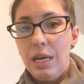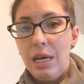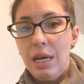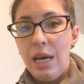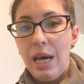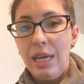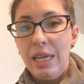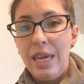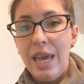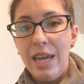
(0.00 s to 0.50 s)

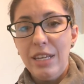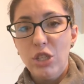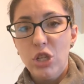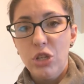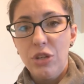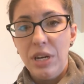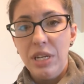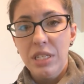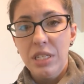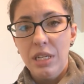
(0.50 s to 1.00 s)
I can't
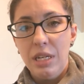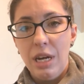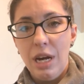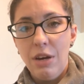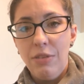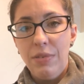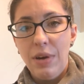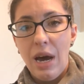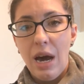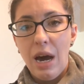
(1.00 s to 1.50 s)
stress
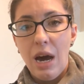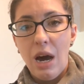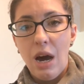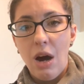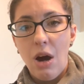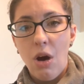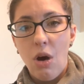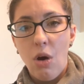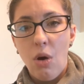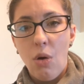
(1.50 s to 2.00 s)
enough
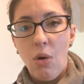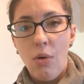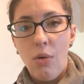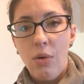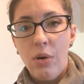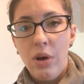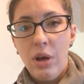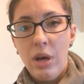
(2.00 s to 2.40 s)
how